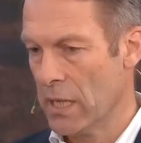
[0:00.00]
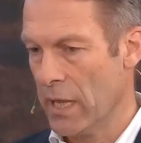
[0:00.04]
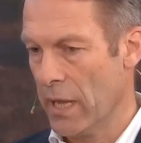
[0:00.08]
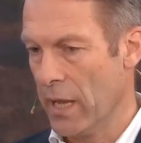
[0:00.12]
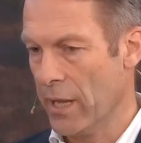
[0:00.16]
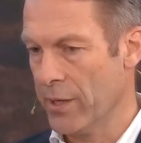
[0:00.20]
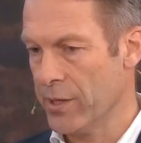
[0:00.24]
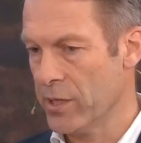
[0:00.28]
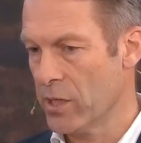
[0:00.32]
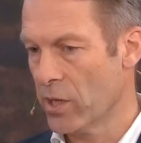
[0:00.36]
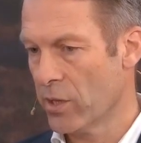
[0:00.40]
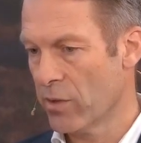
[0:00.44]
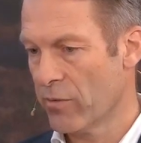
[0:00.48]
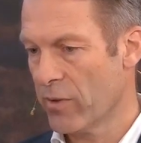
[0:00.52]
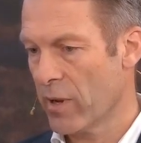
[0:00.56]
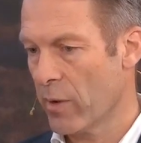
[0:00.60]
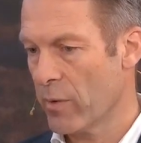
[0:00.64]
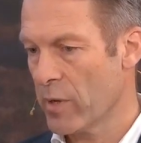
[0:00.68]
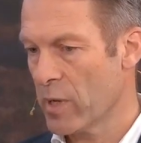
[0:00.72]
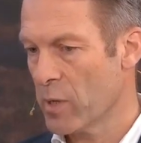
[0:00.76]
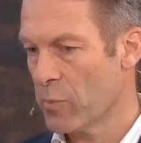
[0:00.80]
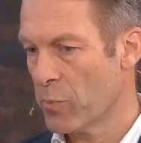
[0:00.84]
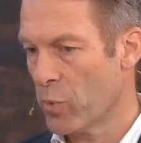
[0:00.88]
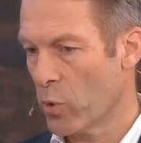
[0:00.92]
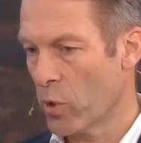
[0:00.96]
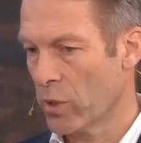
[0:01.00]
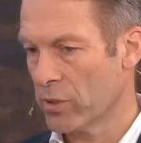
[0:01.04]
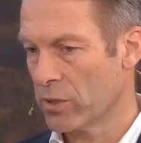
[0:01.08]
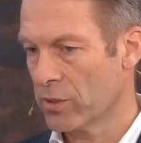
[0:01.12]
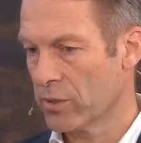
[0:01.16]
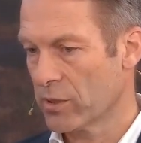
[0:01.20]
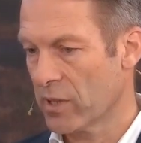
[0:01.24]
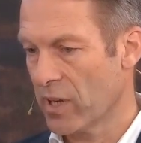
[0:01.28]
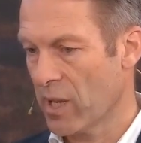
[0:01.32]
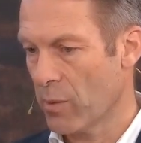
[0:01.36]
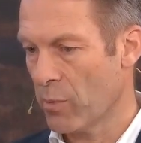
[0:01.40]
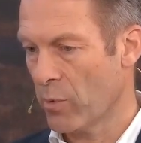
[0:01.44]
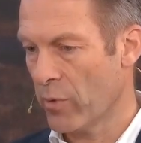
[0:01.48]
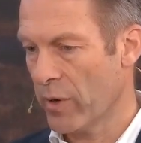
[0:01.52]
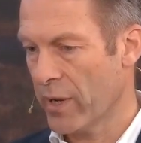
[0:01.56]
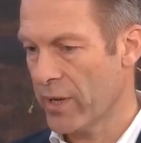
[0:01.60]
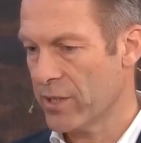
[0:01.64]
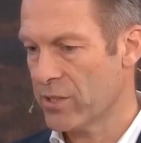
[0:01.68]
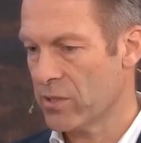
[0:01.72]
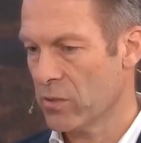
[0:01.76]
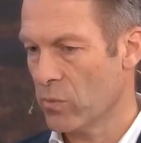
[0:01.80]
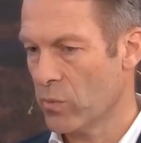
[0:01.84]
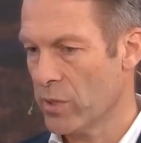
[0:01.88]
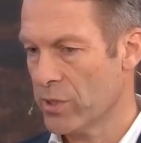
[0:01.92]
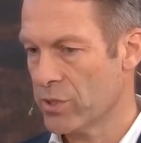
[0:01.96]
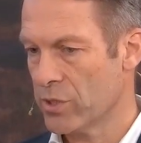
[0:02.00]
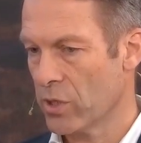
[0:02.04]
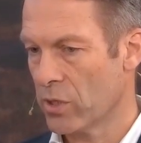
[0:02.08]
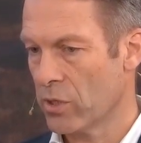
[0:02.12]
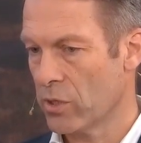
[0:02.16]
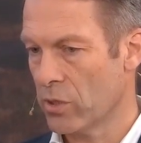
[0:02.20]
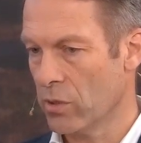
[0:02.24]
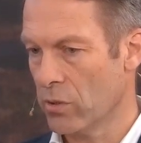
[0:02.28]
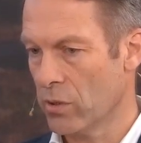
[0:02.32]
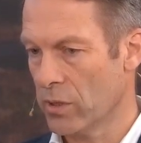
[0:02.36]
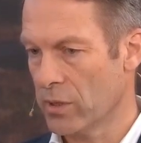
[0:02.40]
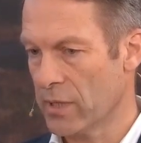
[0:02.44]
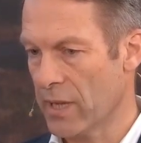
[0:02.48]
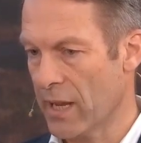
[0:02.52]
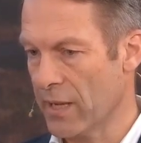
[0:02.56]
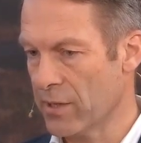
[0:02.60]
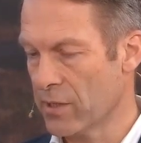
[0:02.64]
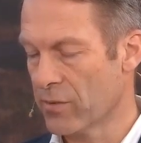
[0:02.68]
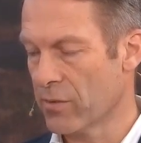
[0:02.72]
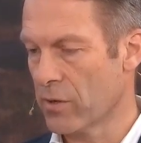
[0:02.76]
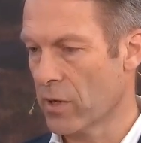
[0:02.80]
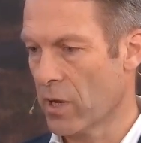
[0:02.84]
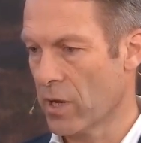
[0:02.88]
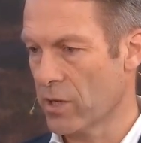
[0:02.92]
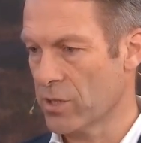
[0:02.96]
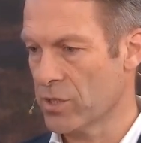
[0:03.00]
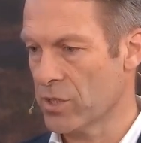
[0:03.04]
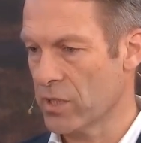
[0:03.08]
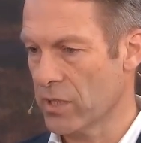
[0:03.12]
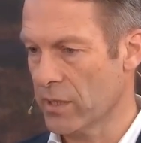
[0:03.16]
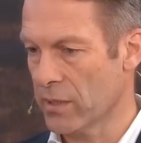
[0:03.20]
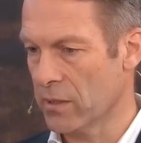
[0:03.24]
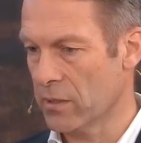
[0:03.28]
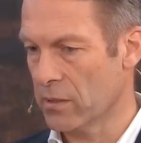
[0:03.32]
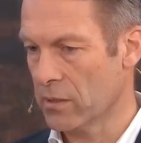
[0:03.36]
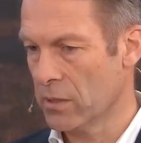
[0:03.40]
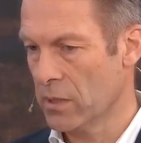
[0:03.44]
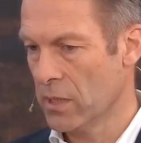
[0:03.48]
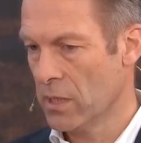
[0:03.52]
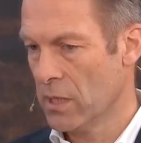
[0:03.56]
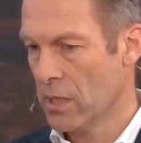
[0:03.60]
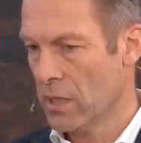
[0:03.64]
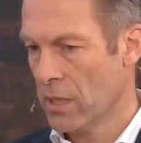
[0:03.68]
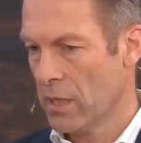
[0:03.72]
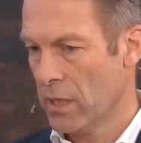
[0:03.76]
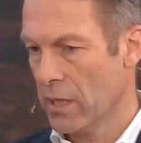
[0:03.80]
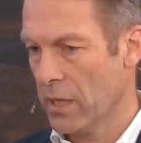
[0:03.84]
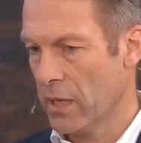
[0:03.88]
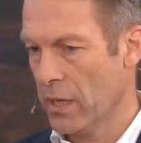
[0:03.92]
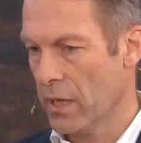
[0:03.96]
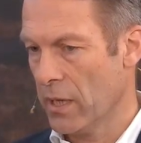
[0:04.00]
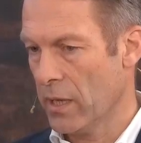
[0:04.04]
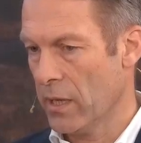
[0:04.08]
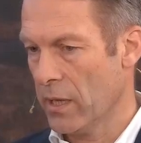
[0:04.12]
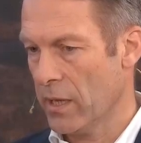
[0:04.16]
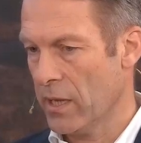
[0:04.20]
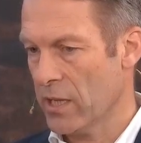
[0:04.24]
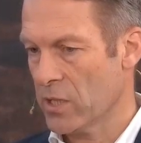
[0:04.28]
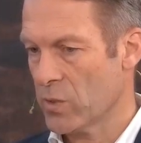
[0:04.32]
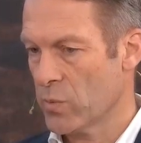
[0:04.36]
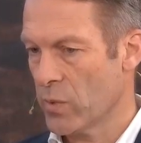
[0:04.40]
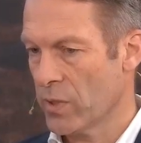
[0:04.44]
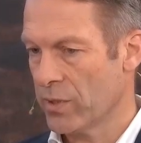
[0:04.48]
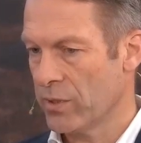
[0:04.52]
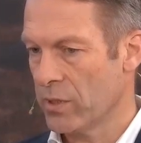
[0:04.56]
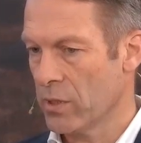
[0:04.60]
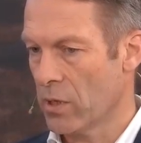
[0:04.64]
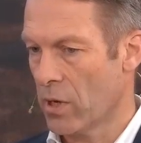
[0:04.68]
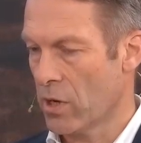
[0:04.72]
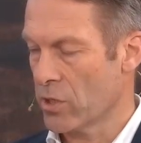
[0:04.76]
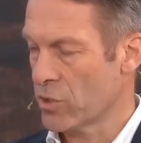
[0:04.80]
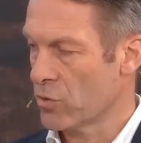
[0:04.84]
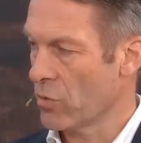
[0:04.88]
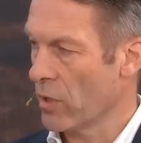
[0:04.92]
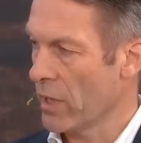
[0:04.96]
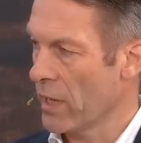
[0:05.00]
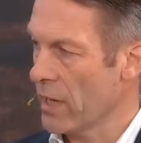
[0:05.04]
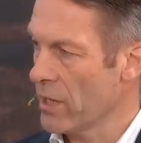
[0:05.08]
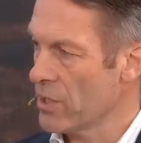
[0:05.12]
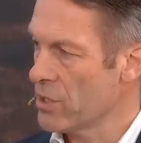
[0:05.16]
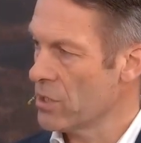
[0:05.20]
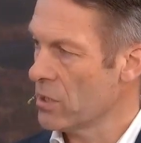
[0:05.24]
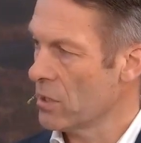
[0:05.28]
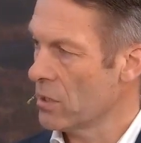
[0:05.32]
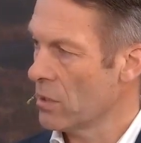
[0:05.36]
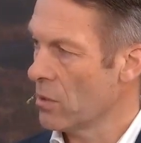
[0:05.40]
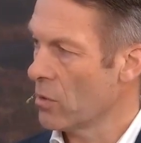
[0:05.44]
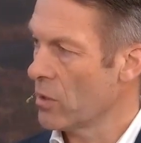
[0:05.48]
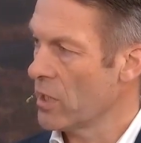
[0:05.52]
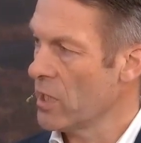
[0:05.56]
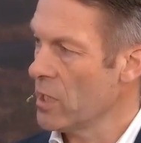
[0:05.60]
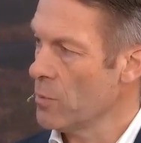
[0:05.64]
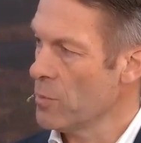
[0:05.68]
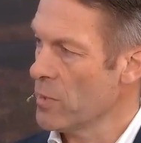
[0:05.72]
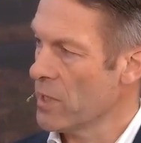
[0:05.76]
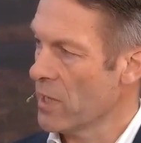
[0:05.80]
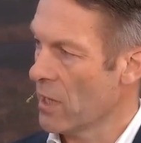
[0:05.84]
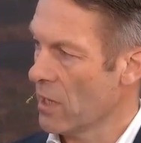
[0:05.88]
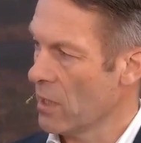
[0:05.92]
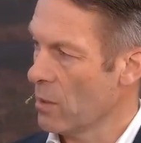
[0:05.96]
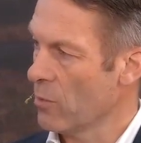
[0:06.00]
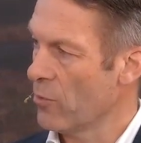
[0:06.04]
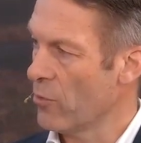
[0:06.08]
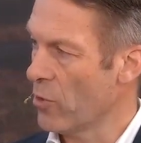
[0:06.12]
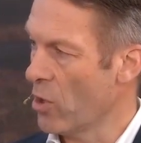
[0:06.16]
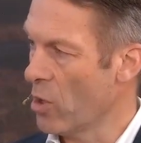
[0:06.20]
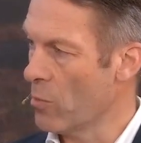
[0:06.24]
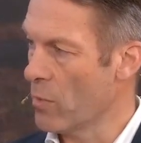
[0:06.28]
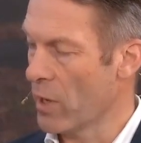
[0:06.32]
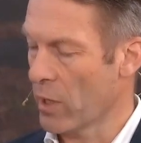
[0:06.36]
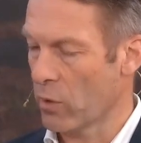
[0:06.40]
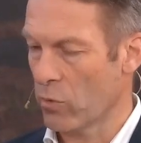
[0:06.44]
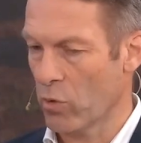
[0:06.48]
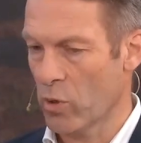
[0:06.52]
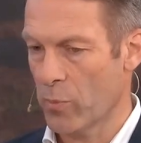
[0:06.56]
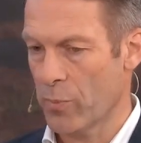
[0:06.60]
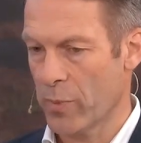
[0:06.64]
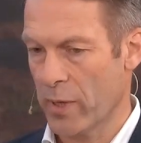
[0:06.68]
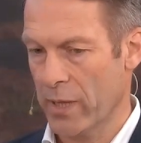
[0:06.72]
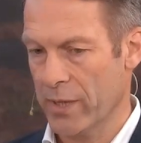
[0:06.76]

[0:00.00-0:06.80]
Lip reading: And the other very important collaboration we secured end of last year is with the Australasian Leukemia and Lymphoma group.